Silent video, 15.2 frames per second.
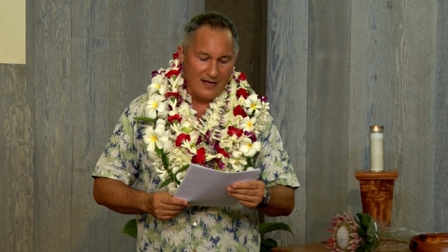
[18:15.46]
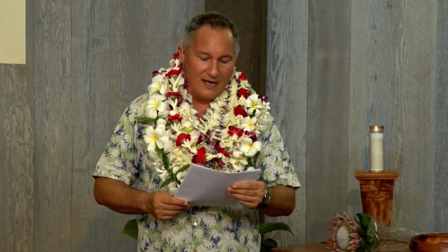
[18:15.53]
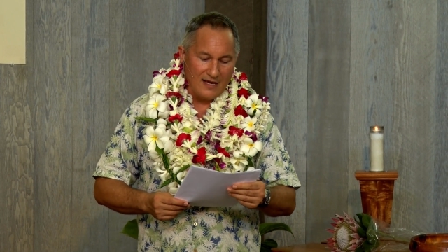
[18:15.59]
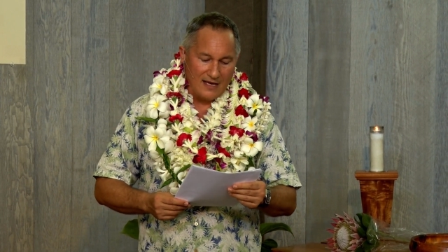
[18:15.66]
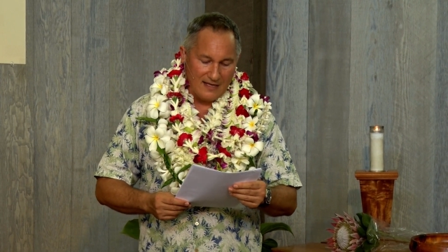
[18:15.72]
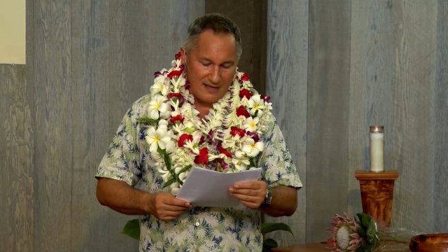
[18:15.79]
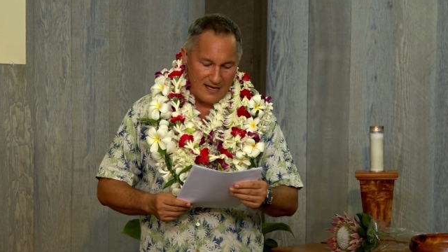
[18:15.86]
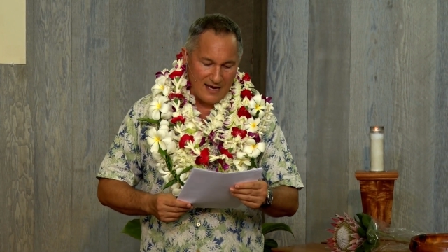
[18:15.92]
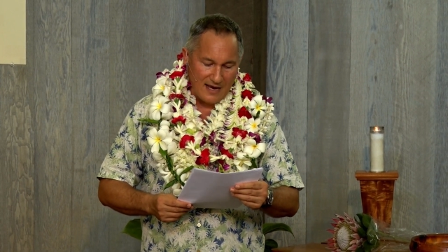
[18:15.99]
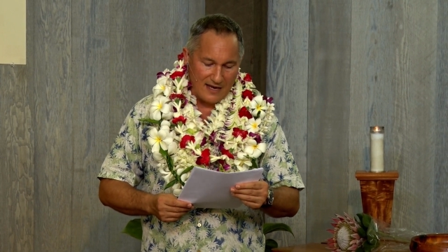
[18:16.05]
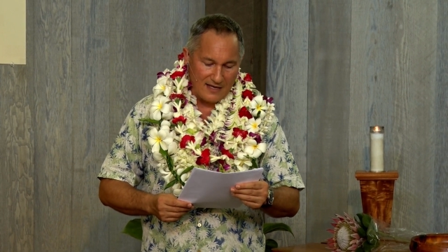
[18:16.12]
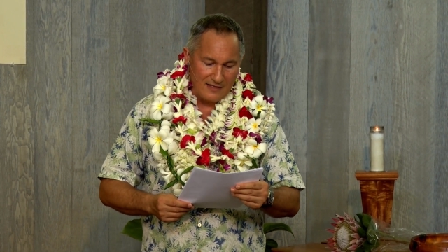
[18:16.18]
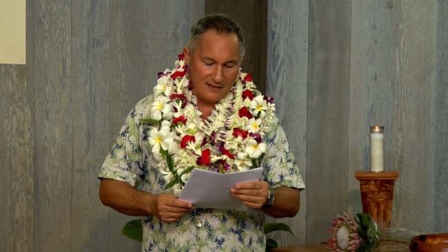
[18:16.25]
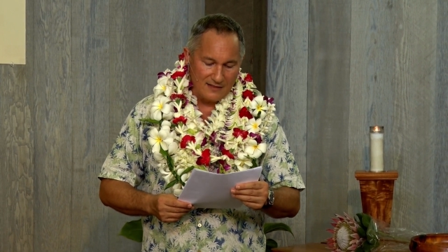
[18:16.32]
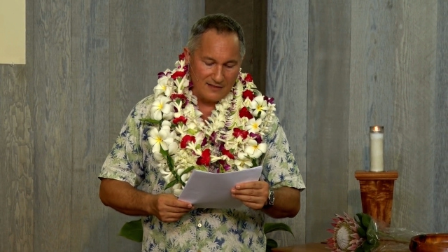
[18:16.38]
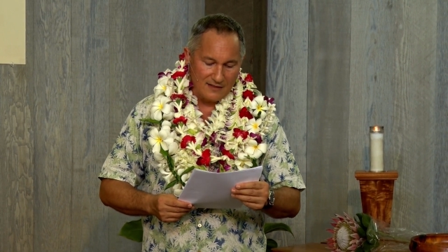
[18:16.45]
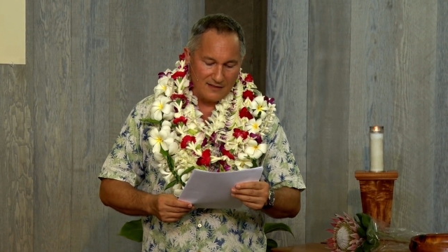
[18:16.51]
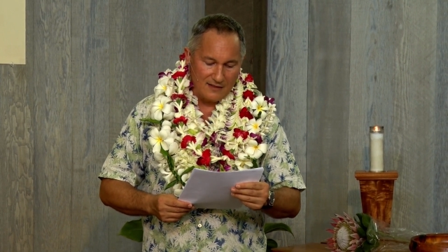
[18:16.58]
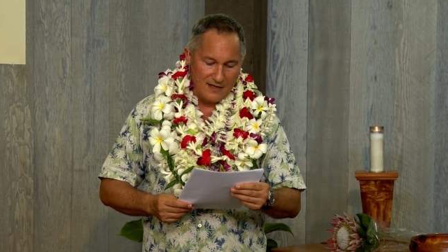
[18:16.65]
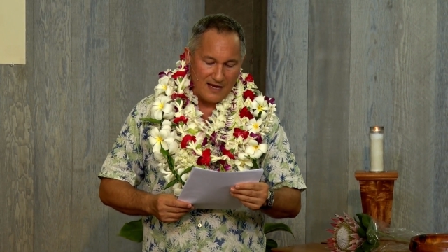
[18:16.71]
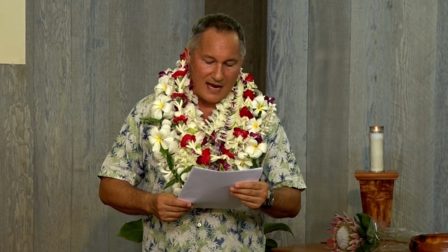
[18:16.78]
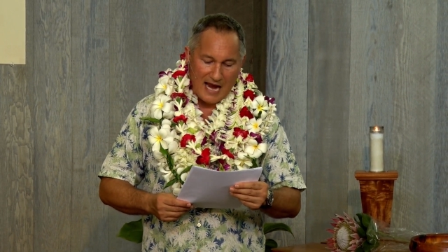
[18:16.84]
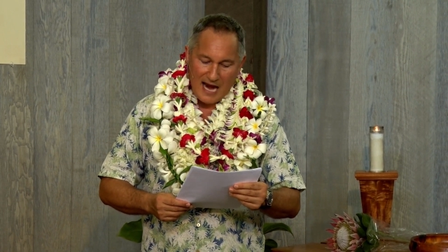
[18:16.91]
In the end,
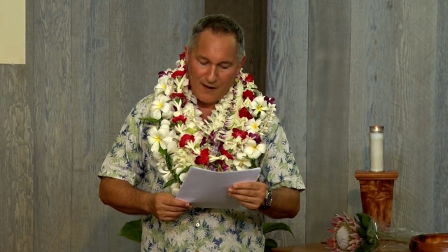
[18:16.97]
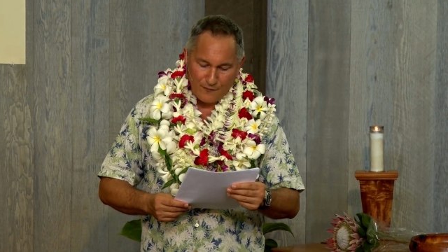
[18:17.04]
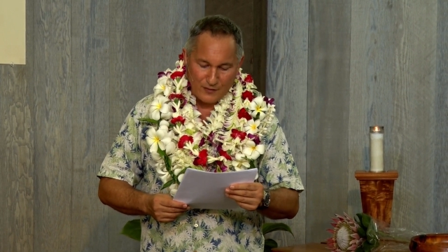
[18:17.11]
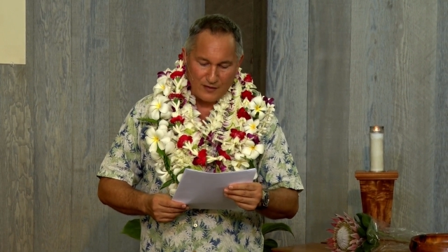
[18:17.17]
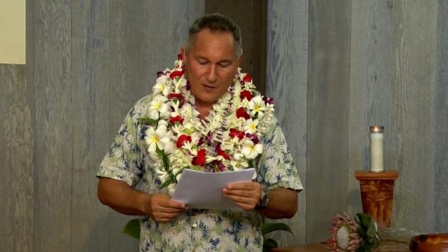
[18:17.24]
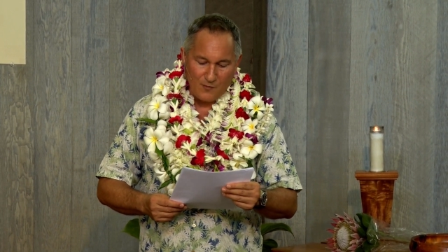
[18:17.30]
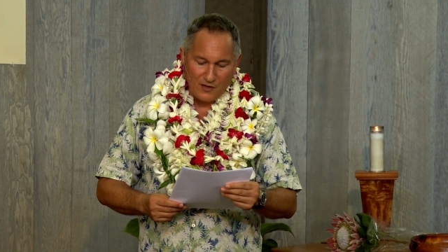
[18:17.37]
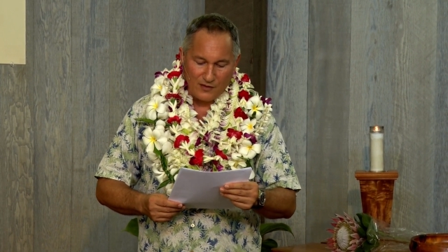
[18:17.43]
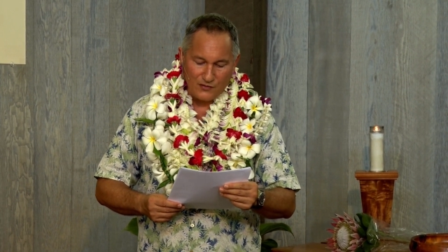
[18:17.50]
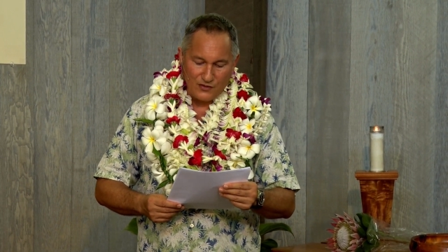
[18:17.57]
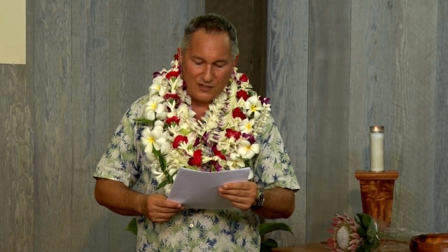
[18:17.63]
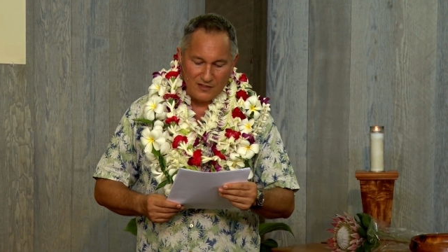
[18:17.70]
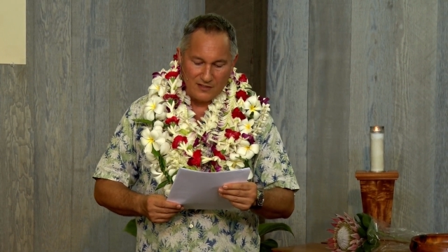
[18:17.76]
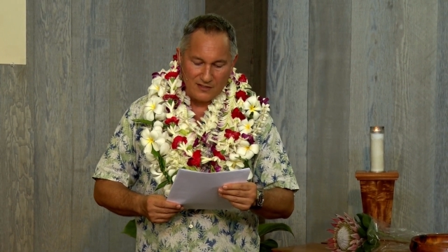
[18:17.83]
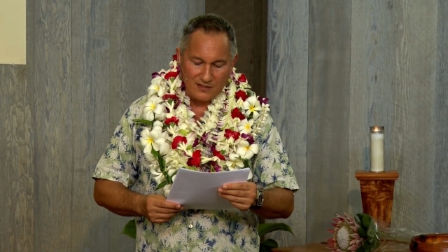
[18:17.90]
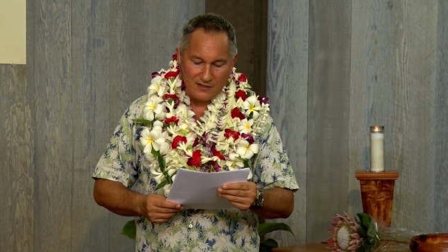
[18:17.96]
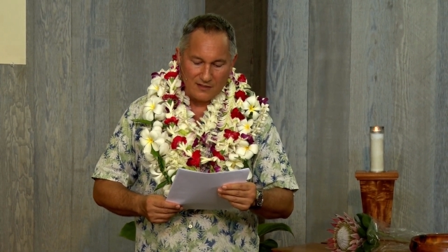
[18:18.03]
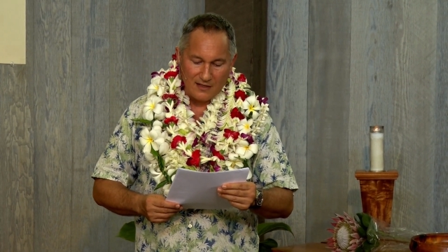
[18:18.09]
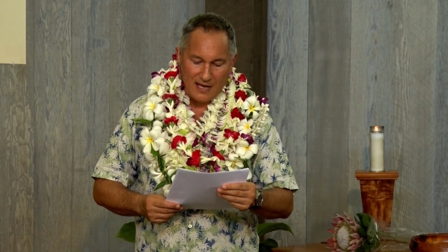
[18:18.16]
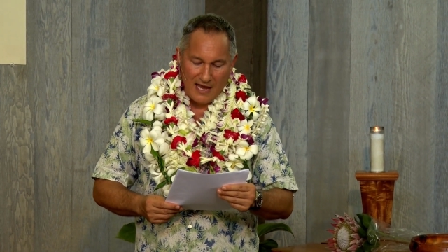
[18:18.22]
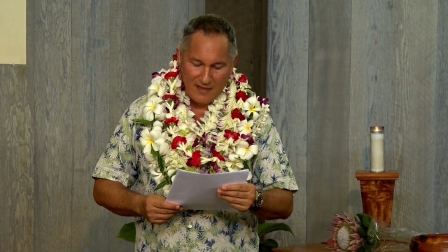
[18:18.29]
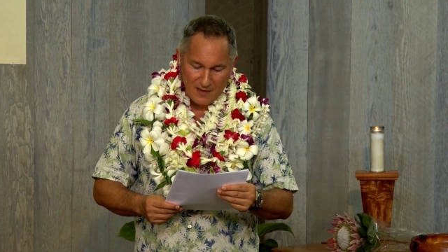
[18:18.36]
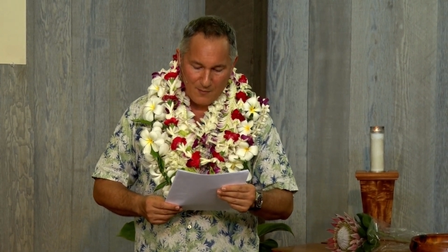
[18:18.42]
after the marches
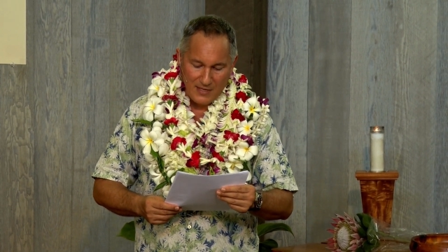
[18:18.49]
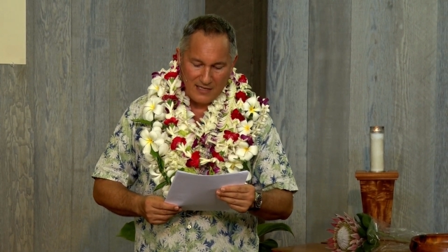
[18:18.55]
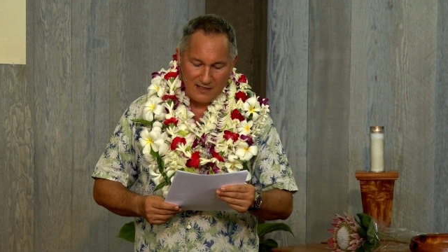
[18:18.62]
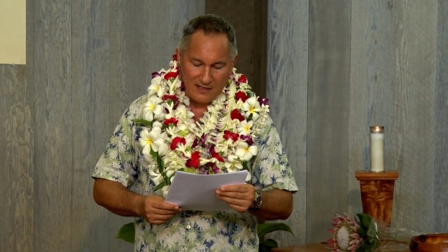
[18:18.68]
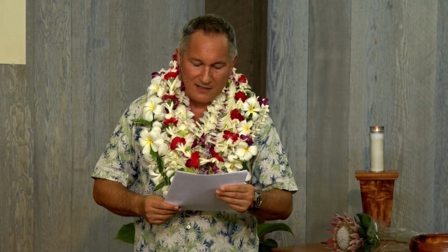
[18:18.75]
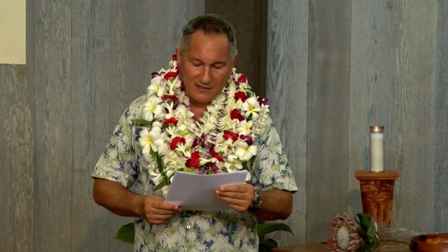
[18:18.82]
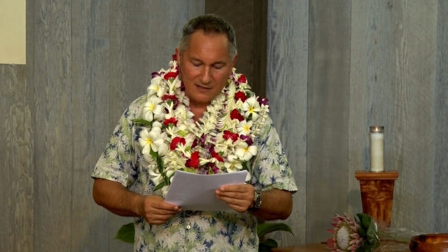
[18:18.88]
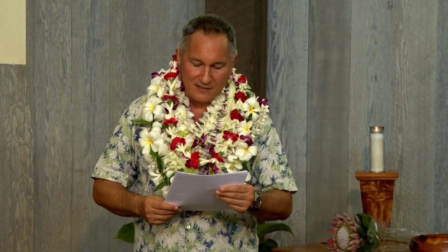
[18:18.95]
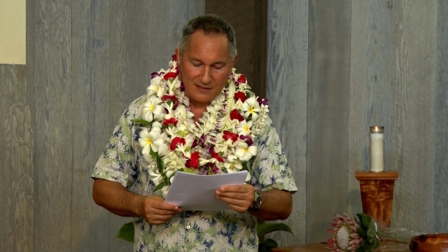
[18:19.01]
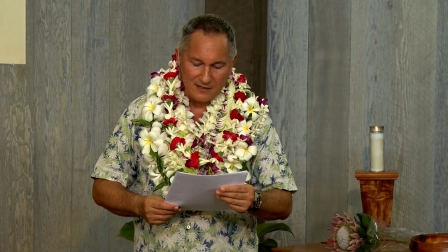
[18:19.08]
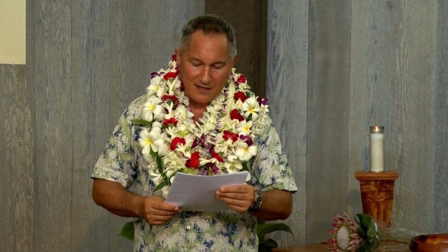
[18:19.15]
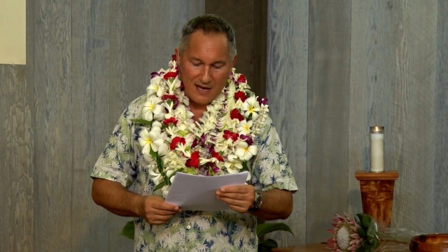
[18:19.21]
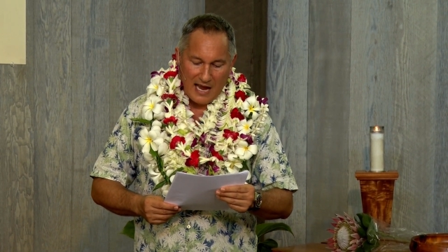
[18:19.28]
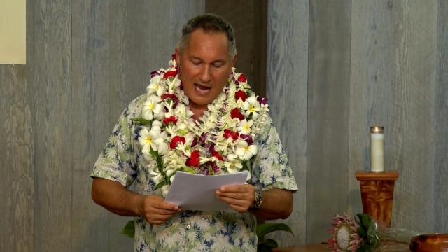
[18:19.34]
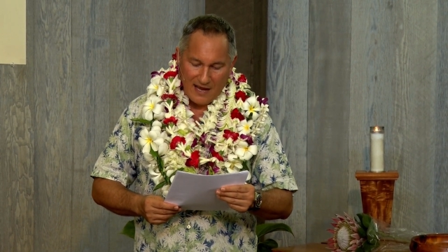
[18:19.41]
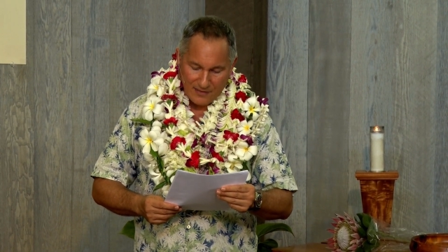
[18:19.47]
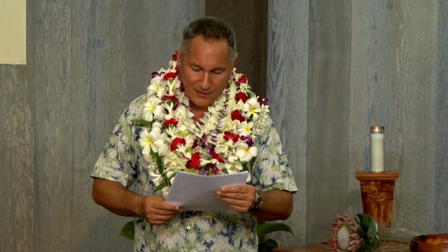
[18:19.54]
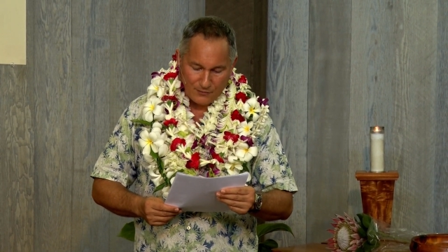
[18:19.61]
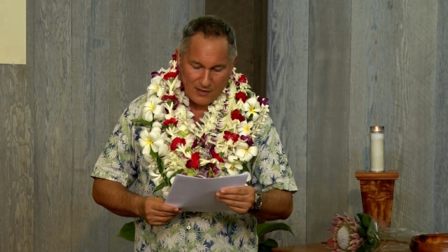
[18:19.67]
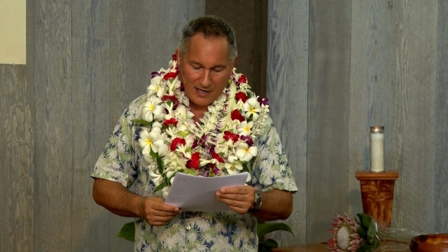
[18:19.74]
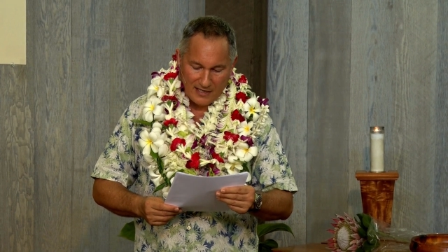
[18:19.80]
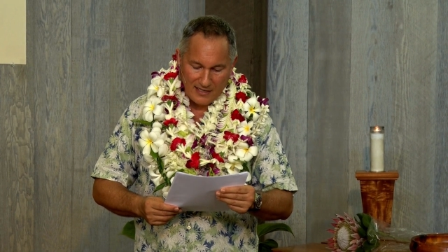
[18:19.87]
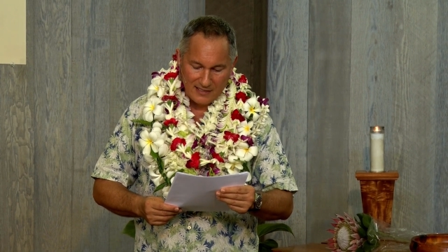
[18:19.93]
and the beatings and the
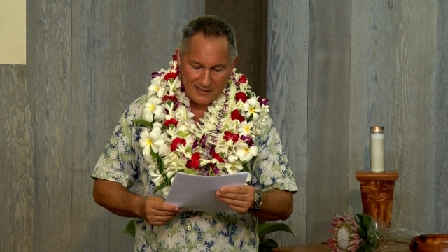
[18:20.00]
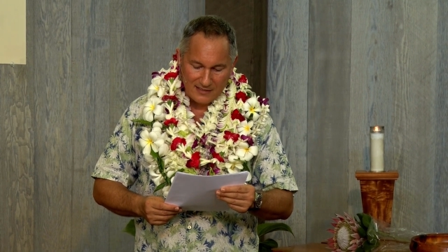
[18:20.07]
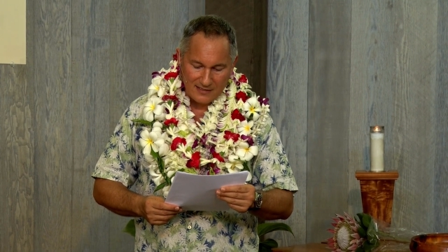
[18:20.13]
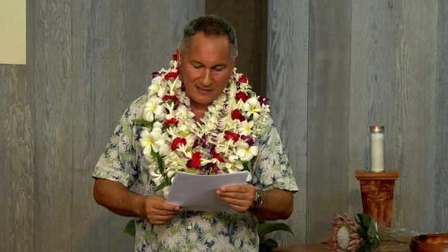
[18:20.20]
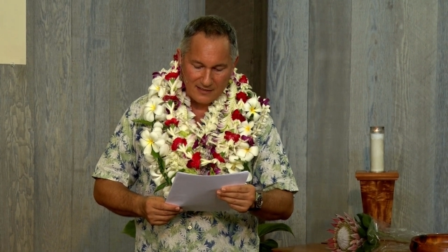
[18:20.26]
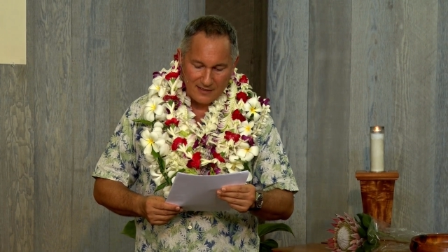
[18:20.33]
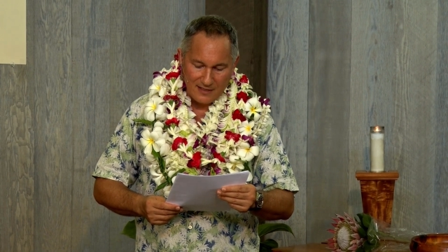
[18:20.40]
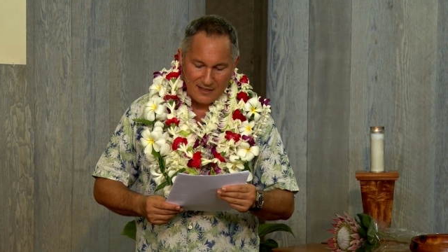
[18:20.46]
riots,